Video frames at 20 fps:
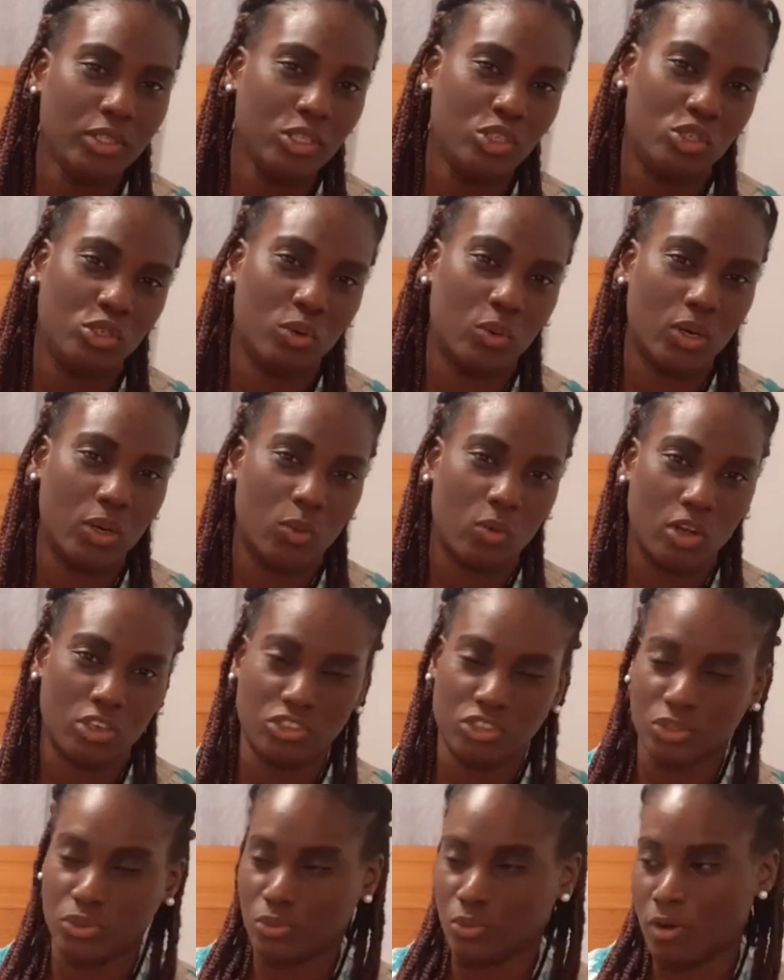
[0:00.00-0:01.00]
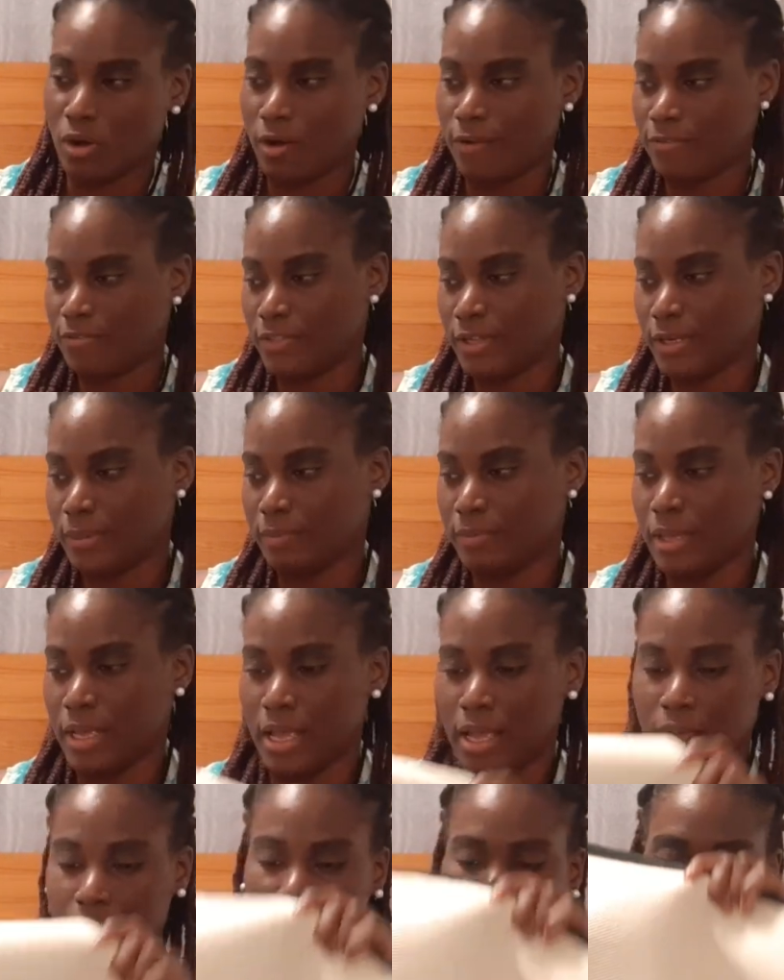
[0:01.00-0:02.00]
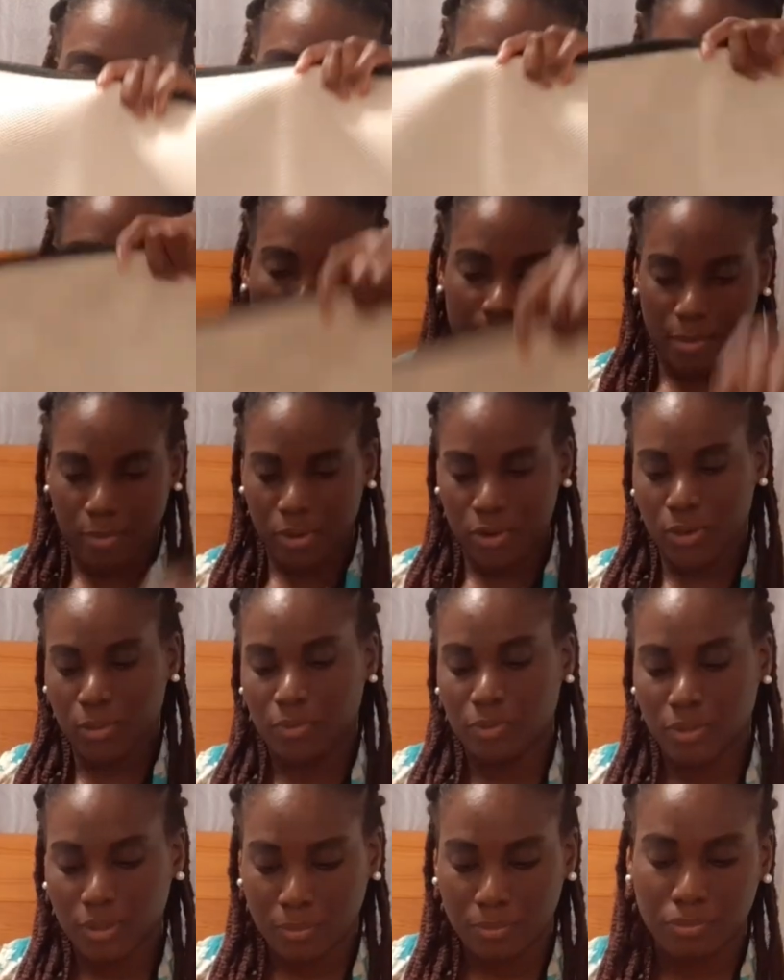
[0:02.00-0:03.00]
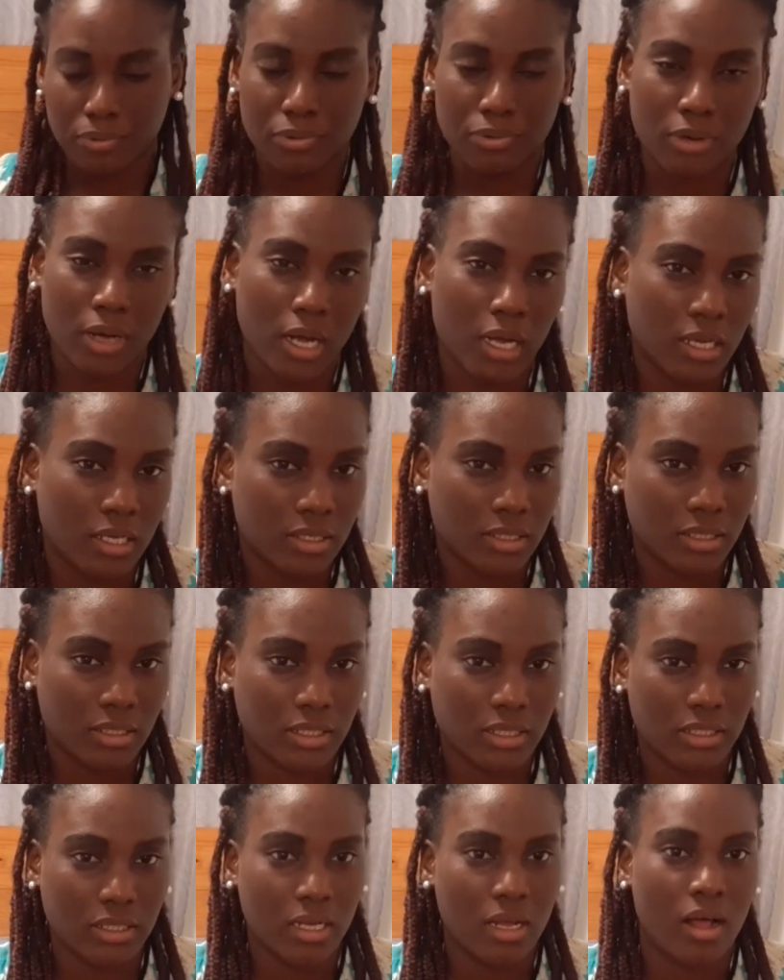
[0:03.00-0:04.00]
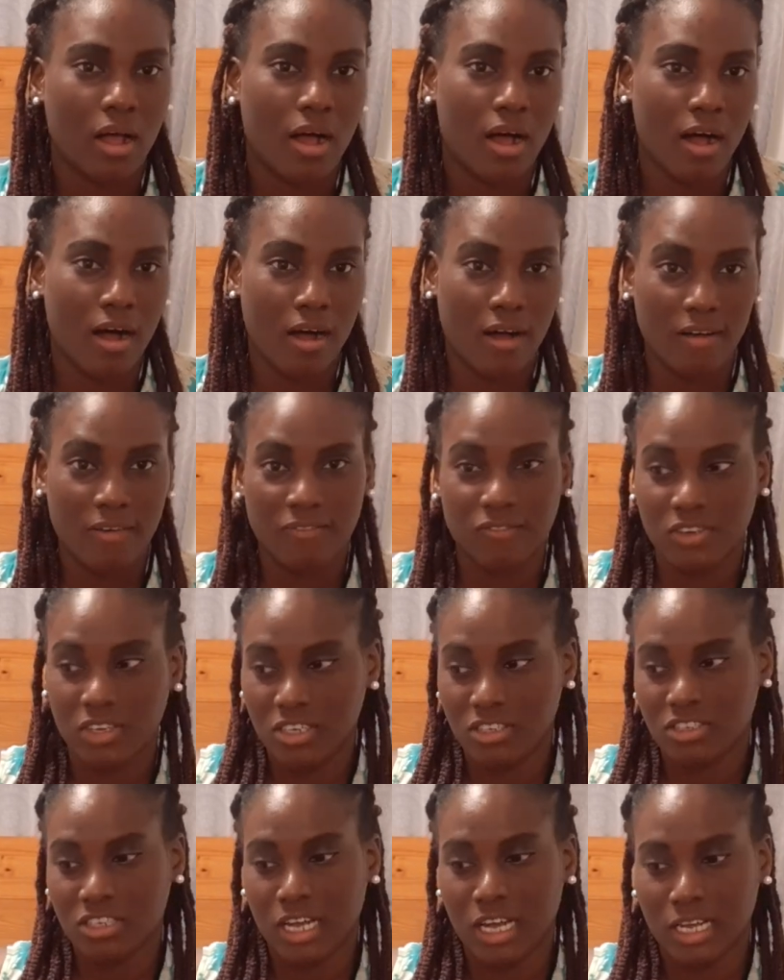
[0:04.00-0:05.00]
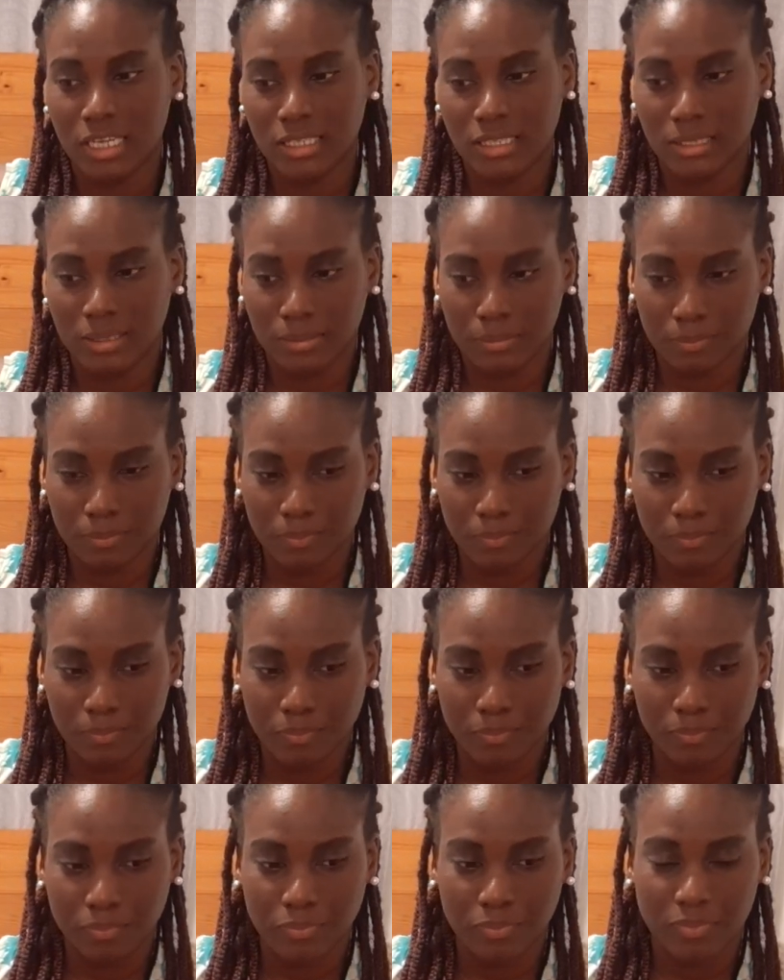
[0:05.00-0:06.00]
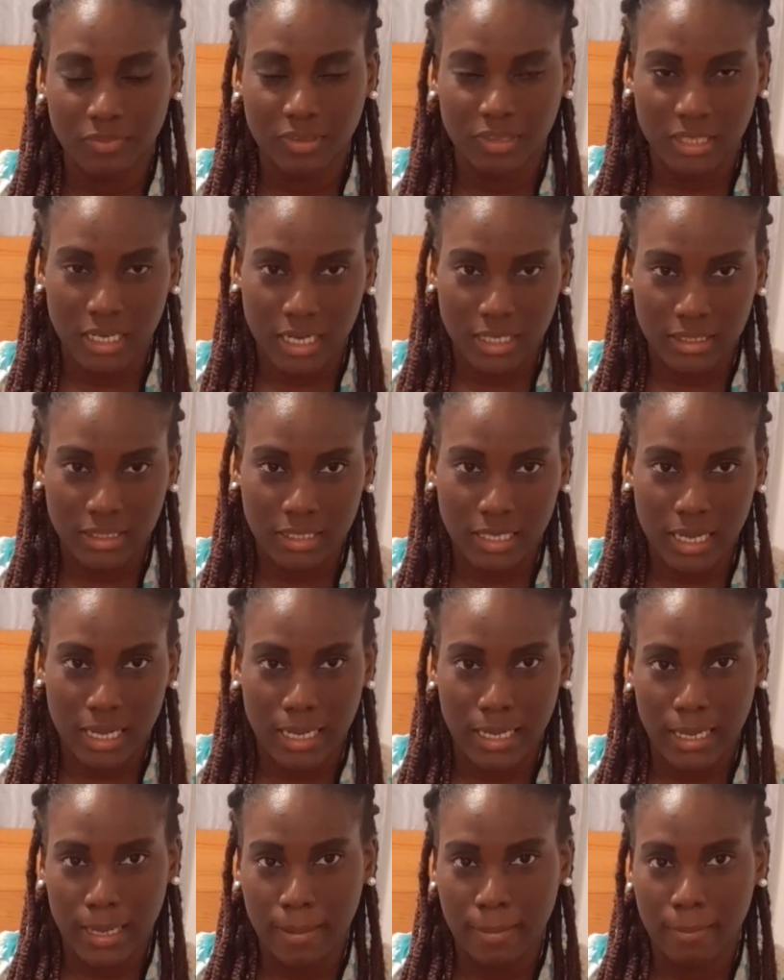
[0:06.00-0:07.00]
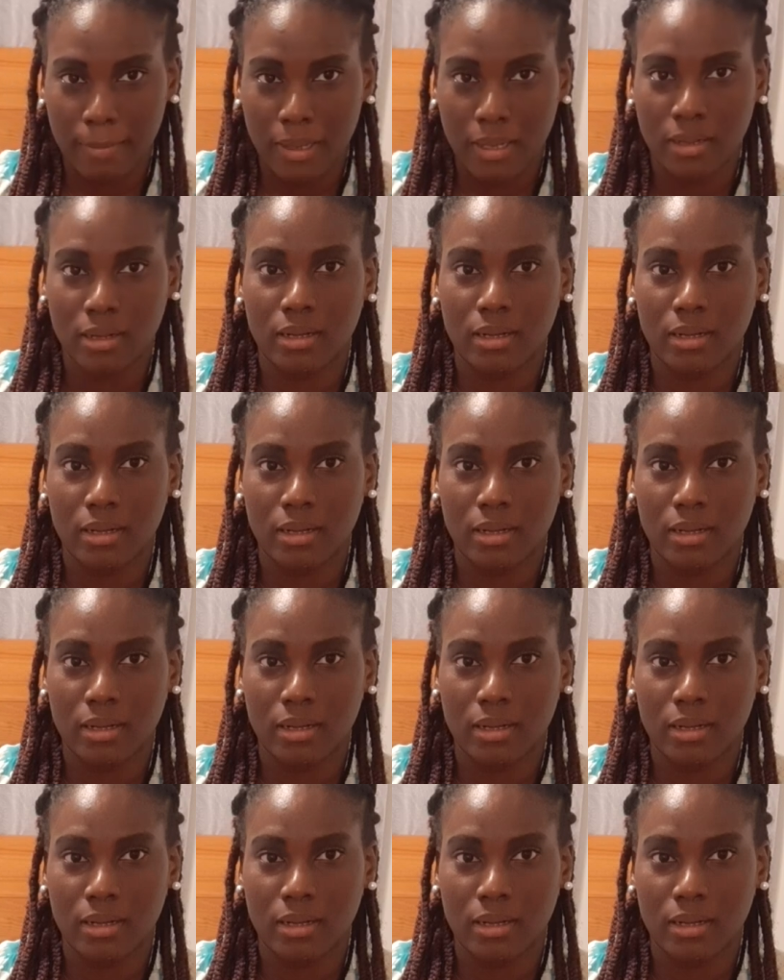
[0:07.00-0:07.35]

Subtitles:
you don't want to wash it too often. I'm gonna put the price of each item that I am